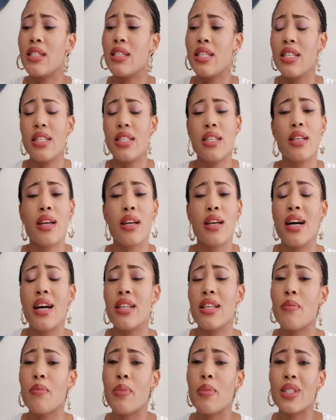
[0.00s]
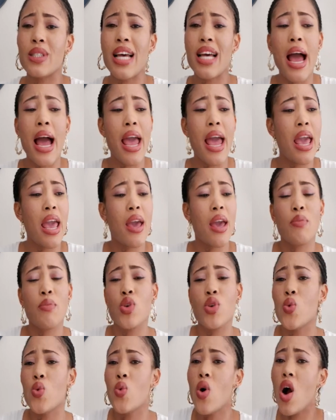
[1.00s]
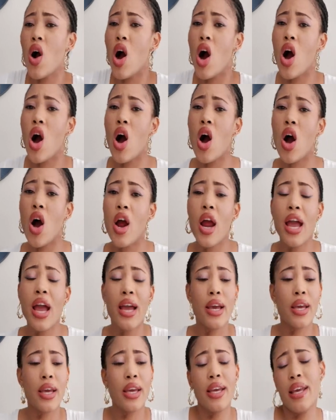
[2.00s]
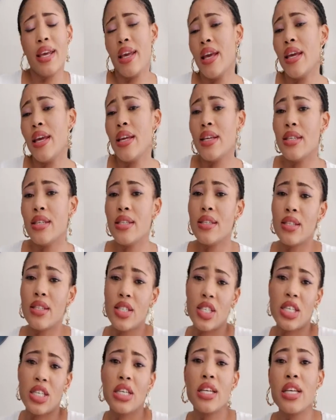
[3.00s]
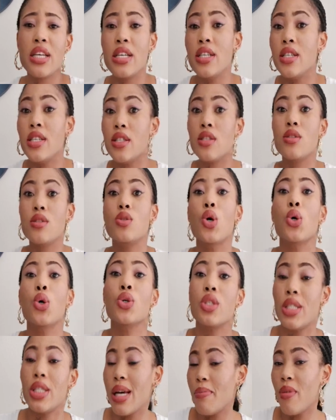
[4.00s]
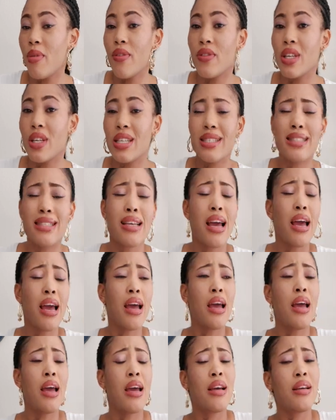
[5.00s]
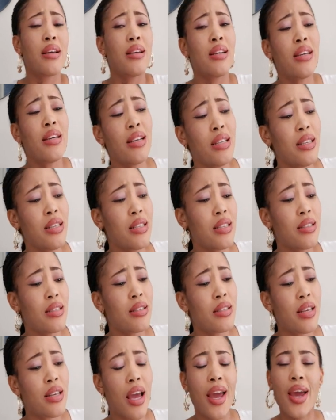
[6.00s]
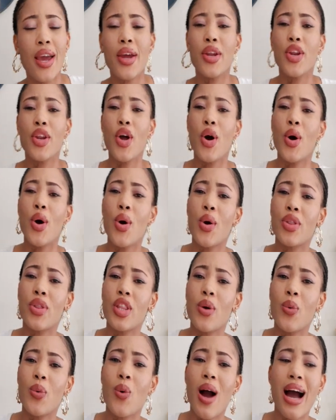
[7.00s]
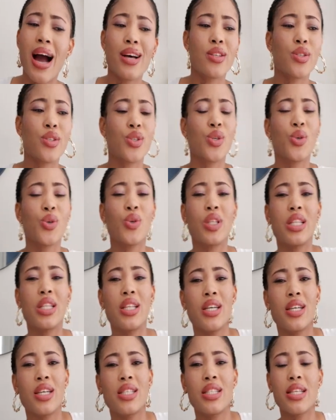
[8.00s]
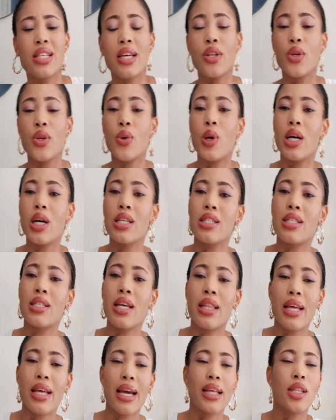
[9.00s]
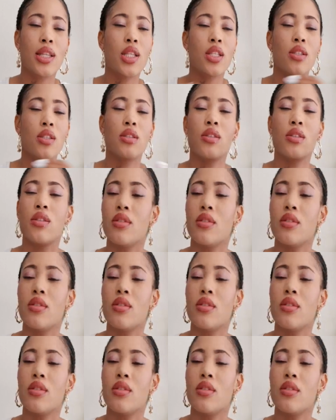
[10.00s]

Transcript: was teaching us about I am, you are, he is, she is, those type of things. He didn't say no, they will ask you this and you answer that.